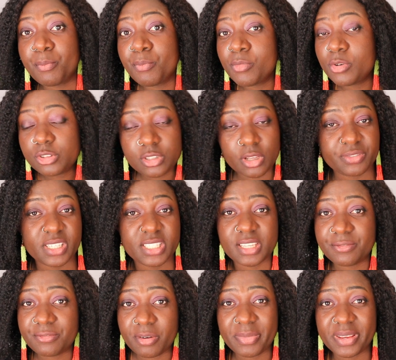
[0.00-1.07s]
Most of this
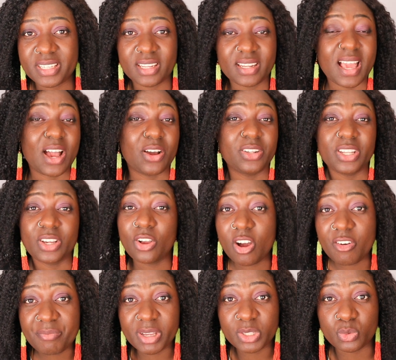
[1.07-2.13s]
information are on the
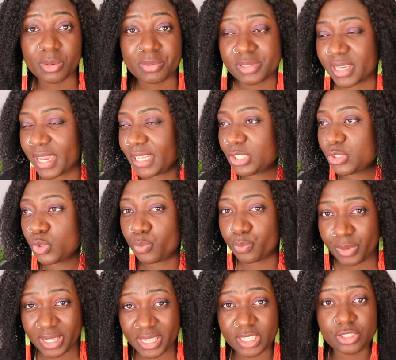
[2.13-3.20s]
government website, so
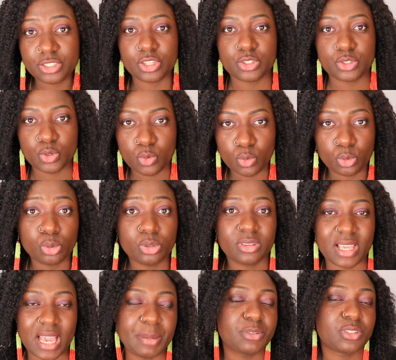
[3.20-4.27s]
please just go
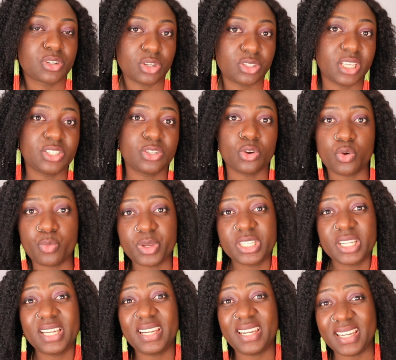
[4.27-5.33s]
type shortage
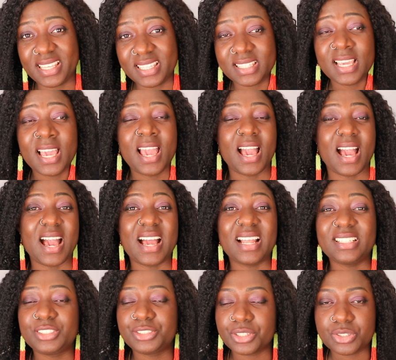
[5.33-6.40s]
occupation list
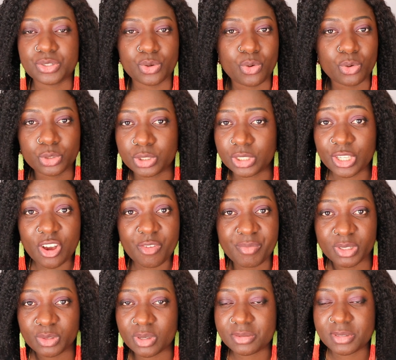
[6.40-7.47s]
and just go to the
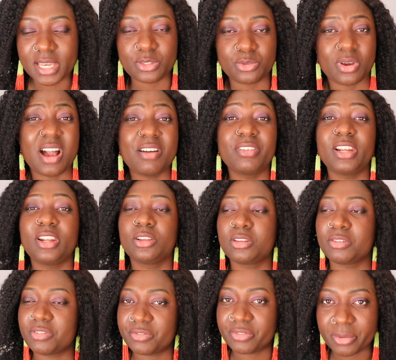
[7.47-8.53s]
government website. You have a lot
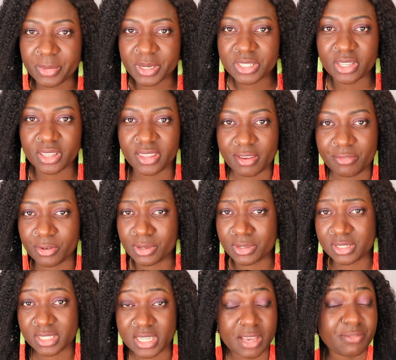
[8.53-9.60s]
of information there for
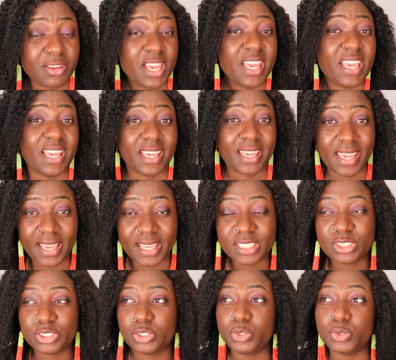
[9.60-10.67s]
yourself in
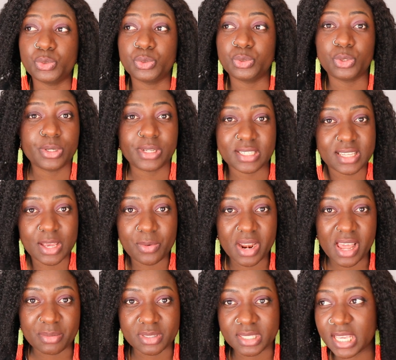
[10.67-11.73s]
case you don't understand
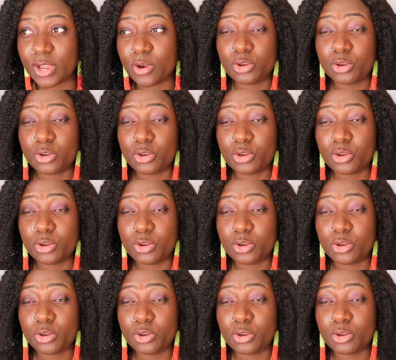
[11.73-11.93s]
what I'm saying